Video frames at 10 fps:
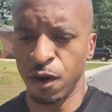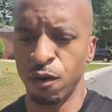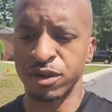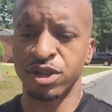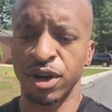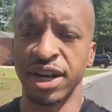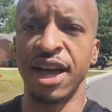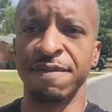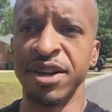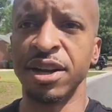overturning
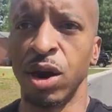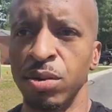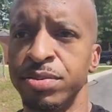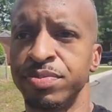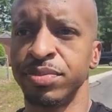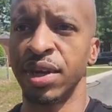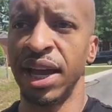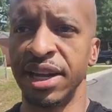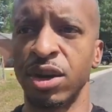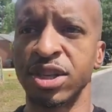that veto.
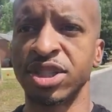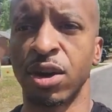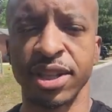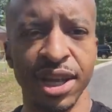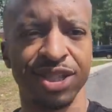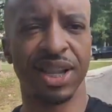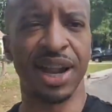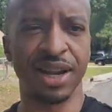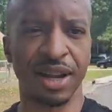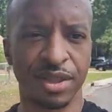And they're going to start that
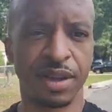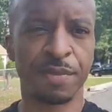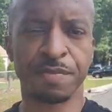July 9th.